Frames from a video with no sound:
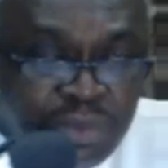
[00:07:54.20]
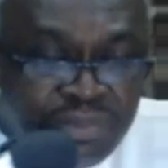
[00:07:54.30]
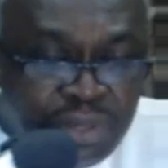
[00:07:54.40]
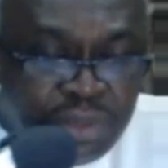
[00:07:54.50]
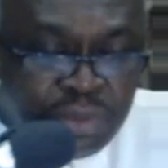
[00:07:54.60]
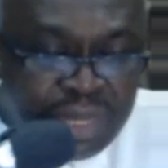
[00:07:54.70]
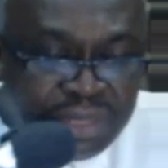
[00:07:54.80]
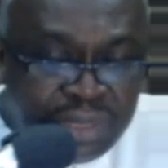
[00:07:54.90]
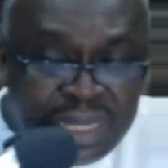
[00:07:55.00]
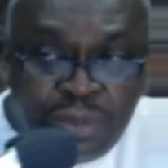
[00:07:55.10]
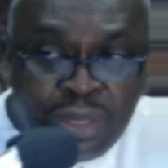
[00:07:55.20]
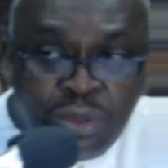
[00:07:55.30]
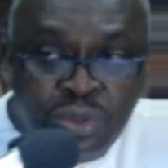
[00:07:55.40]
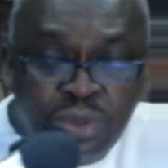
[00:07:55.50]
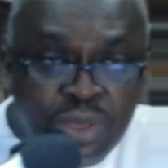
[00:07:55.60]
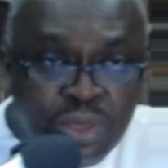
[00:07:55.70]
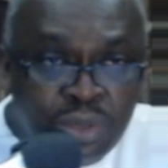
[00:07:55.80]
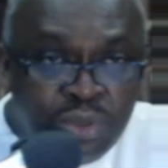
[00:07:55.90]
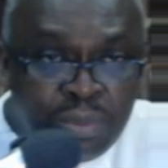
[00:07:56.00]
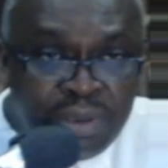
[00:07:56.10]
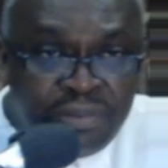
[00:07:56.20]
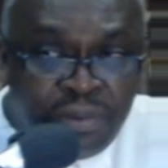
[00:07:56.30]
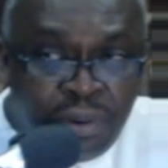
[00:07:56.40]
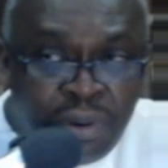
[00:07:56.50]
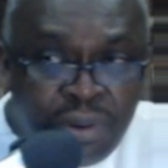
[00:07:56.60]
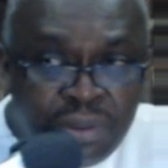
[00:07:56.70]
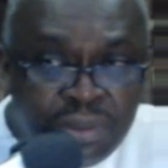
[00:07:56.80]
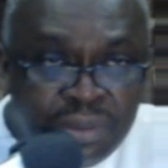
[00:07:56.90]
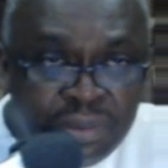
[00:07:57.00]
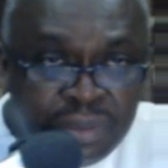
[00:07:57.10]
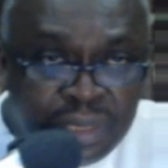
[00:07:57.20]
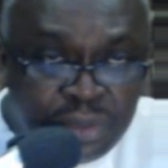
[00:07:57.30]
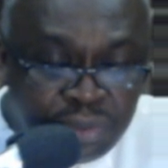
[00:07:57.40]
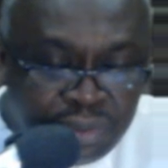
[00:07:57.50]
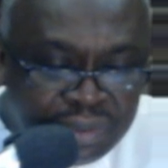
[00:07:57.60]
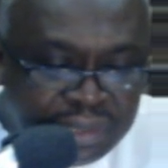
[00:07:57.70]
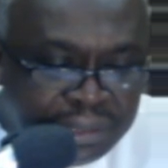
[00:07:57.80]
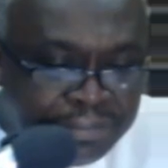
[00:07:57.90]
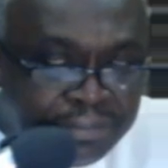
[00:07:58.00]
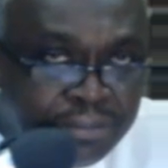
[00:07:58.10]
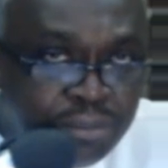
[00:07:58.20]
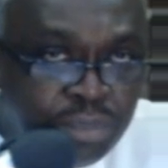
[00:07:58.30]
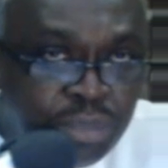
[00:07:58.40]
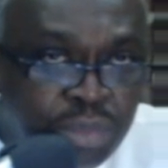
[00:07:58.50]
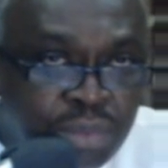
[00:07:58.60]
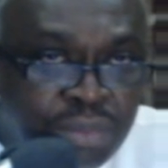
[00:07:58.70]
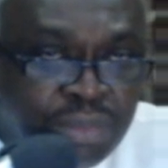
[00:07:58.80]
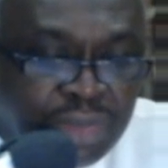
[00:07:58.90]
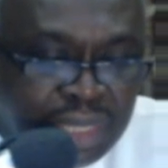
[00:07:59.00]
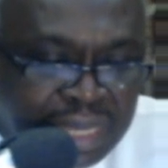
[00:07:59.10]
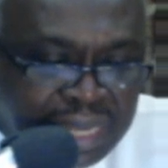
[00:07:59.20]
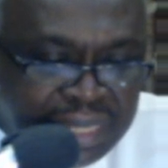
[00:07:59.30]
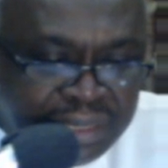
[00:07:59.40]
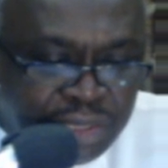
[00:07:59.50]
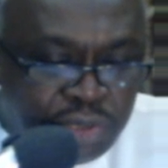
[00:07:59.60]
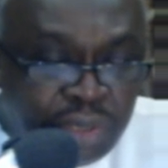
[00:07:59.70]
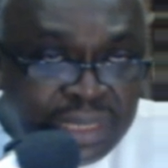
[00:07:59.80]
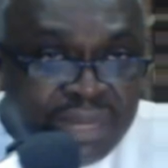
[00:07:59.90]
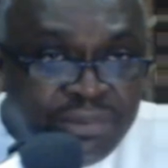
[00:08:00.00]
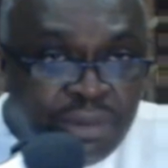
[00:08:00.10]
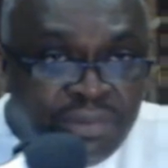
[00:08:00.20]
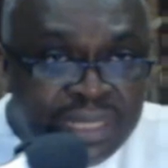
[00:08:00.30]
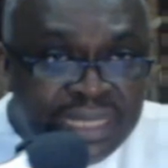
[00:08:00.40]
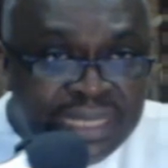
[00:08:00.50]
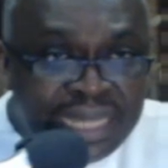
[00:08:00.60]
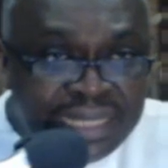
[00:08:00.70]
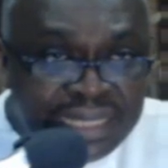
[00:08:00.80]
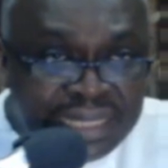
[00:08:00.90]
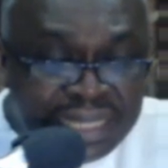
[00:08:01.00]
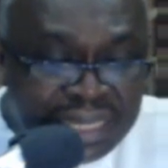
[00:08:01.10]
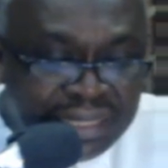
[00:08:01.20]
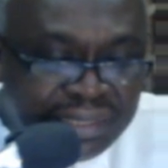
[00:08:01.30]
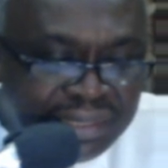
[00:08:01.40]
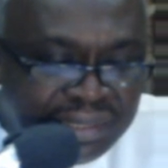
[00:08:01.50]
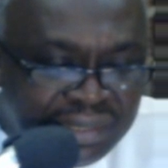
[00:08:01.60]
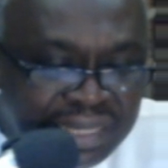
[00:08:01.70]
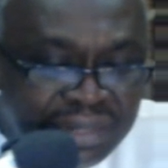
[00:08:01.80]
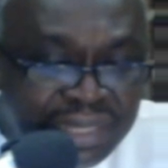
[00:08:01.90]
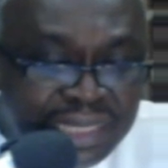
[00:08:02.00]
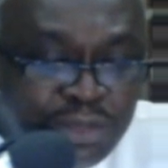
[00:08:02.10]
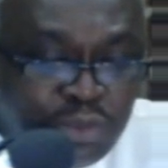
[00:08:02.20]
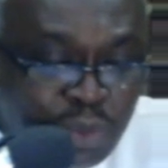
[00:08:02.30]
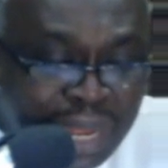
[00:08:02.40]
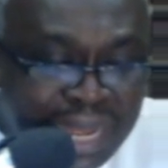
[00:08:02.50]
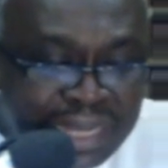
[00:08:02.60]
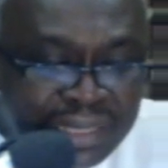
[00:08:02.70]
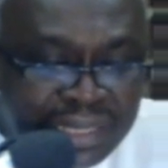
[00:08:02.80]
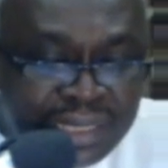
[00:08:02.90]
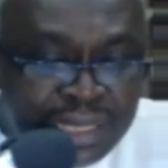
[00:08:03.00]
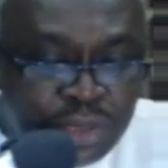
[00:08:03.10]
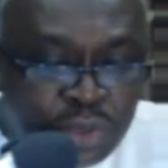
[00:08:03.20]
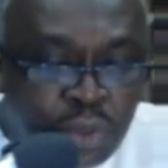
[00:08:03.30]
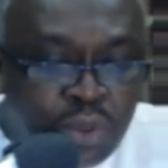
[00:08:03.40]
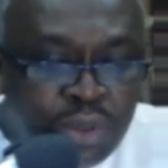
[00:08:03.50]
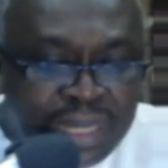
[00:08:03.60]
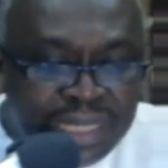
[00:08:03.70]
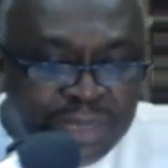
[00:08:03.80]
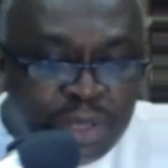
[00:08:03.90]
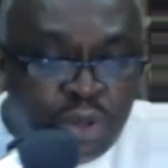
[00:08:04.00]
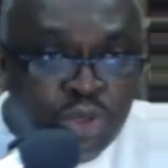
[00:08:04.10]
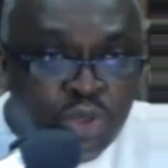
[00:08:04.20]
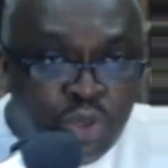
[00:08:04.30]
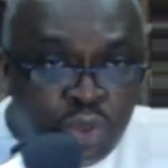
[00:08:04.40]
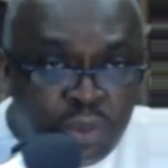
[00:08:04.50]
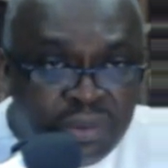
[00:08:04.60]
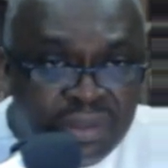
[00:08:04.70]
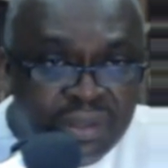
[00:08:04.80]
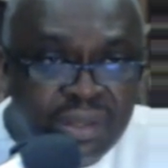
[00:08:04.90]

we've done, we are doing, now, we're going to do is going to be for the truth. And this third level of understanding says the reason why this is so is because truth